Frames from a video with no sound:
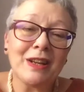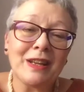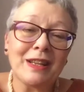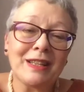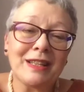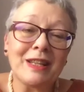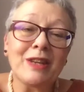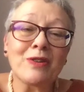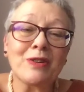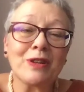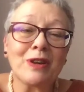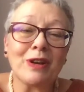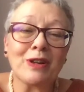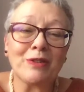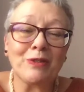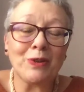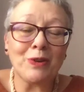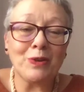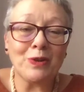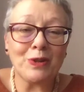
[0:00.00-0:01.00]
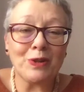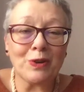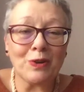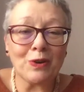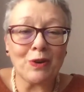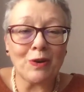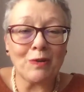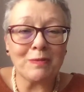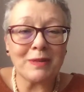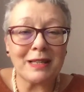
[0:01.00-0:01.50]

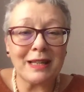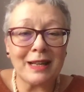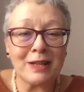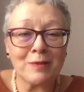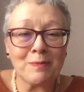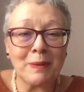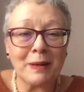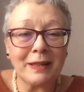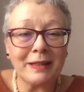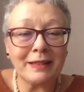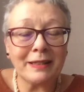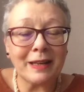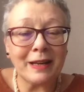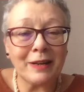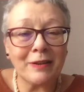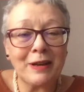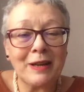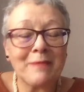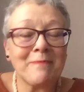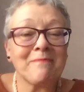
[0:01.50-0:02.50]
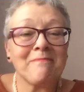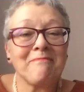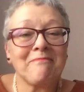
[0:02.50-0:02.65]
secretartofhuna.com/diary.